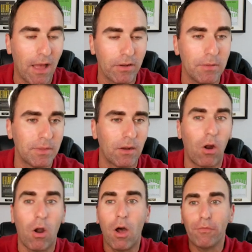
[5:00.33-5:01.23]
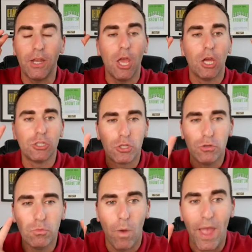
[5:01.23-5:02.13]
but there are often two
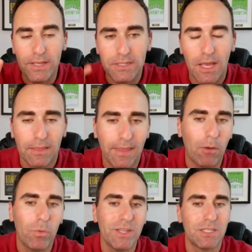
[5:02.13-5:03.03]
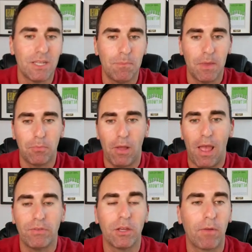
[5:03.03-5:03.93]
ways that we see people
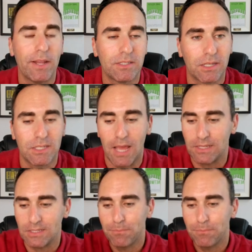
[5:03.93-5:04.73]
having great success.